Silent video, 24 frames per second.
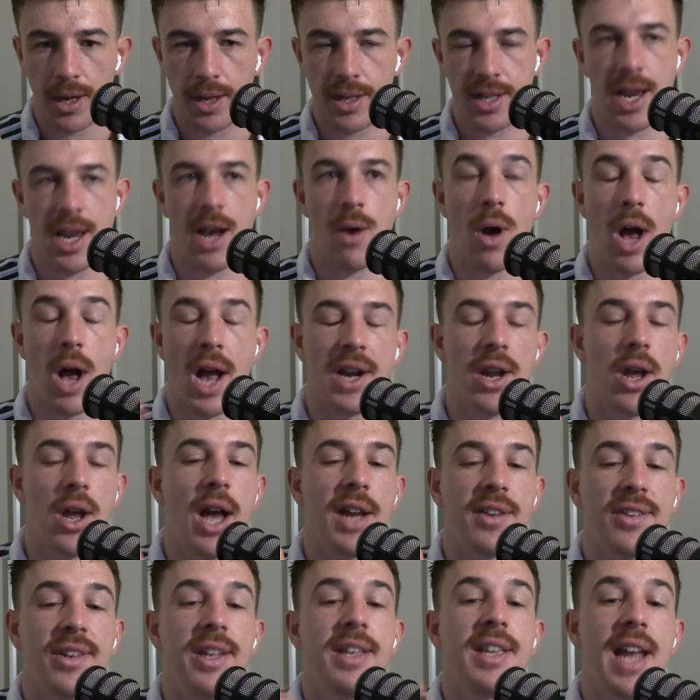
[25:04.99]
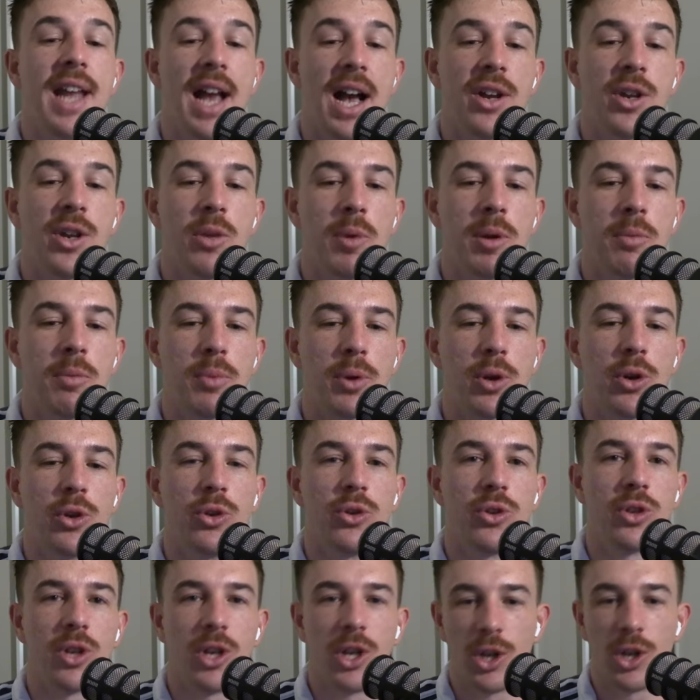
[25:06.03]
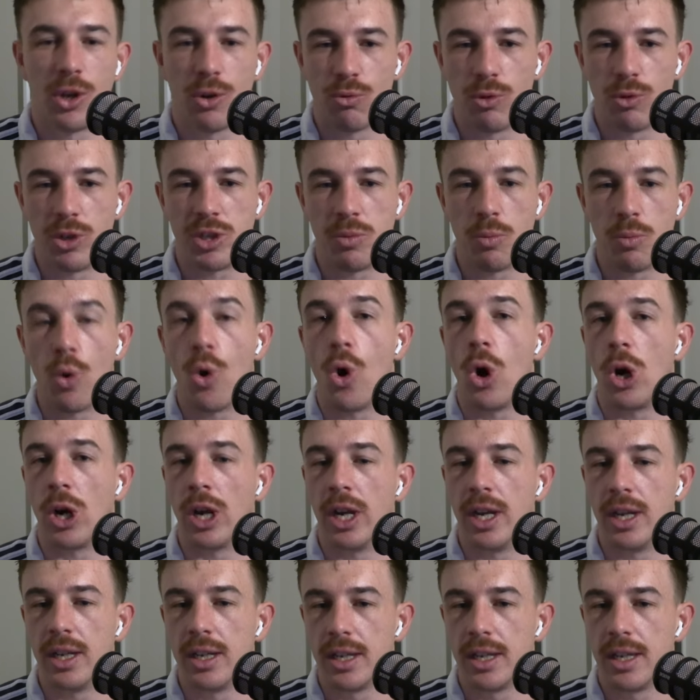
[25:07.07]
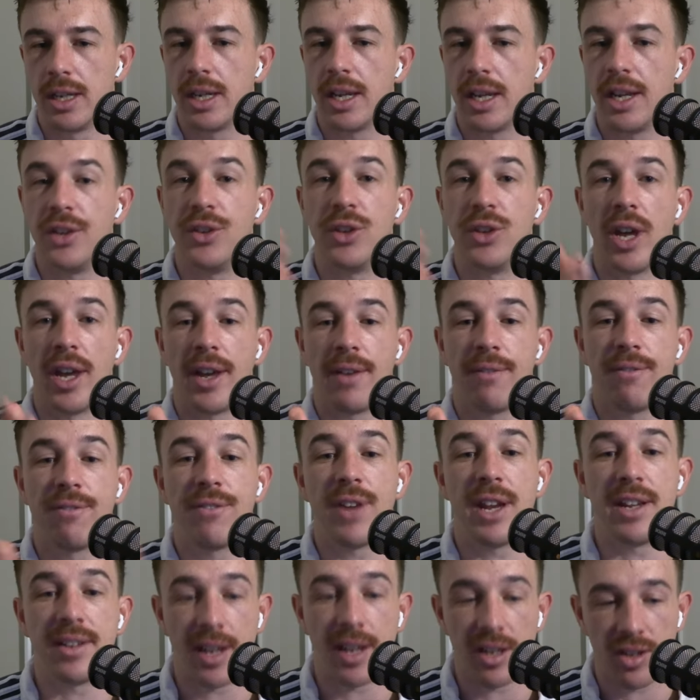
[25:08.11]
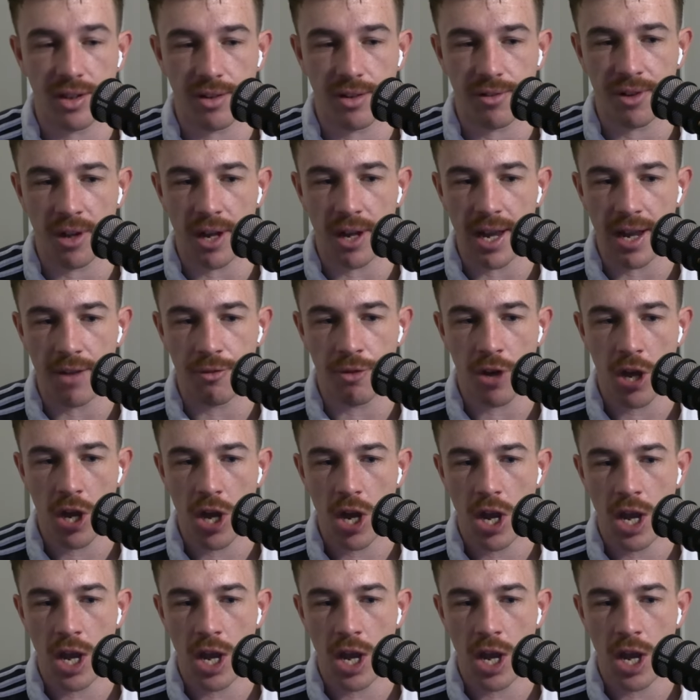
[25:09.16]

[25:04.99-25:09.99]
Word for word: Now I, I see the argument because Richie Mo'unga is a fantastic fly half.